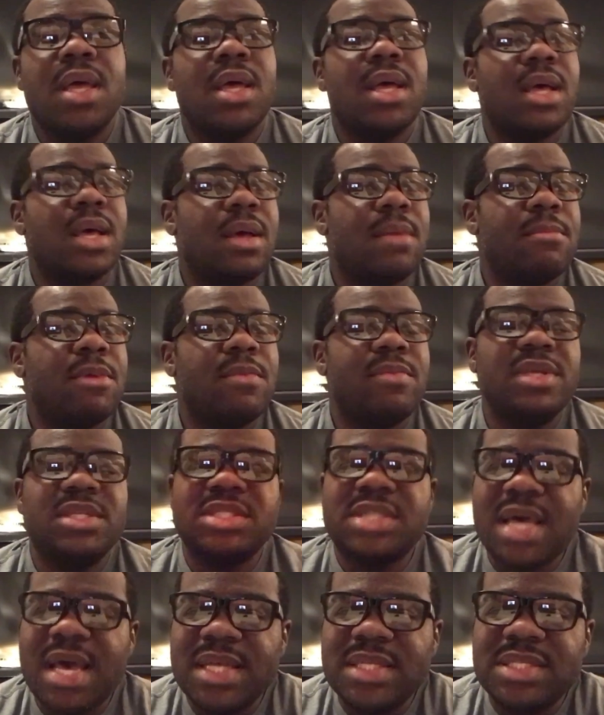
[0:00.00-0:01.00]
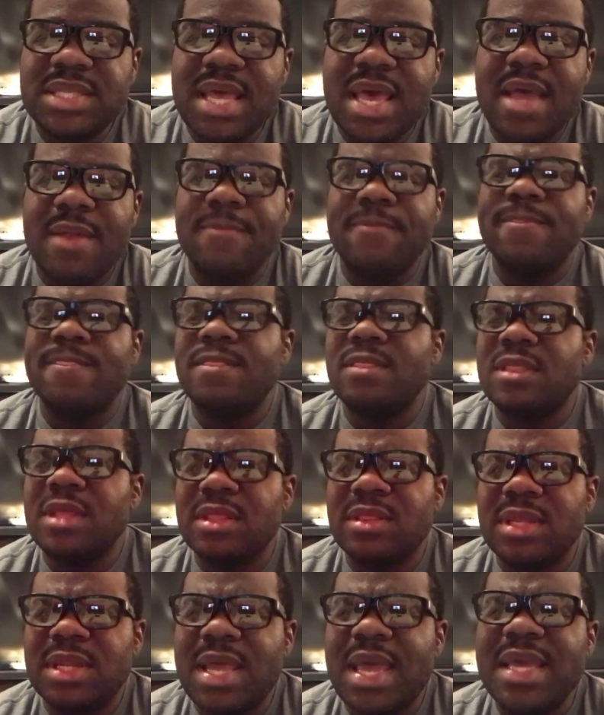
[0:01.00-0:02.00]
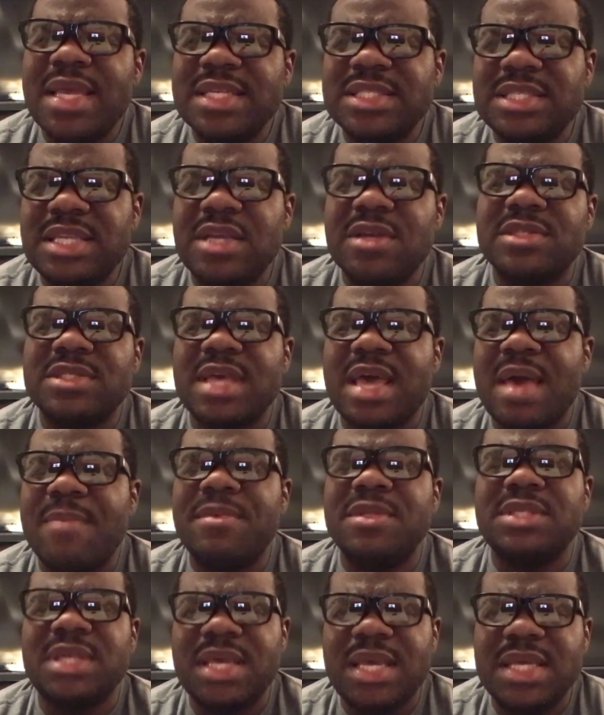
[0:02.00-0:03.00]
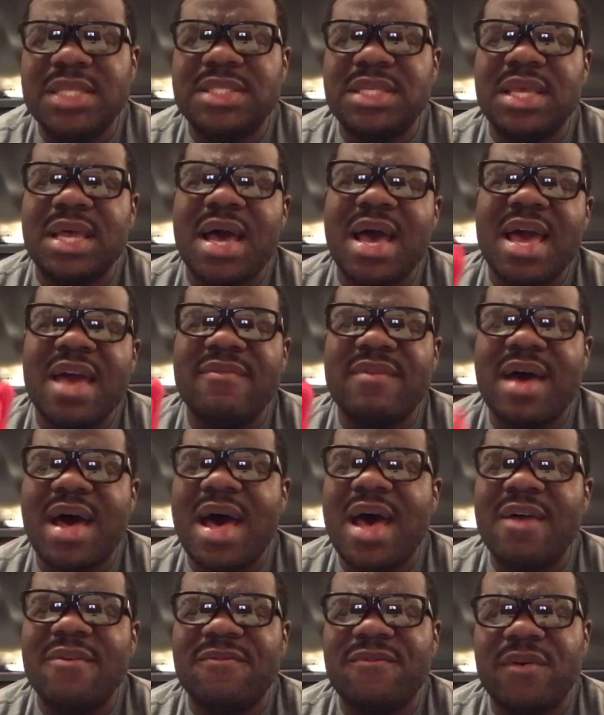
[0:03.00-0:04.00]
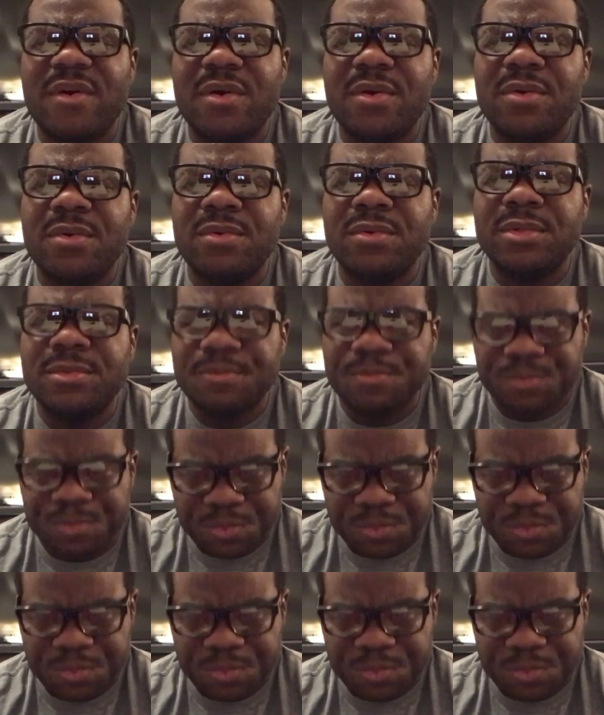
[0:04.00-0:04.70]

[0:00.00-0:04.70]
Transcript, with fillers: Um, but besides that, look, the Nike sneakers app is easy. I have an iPhone,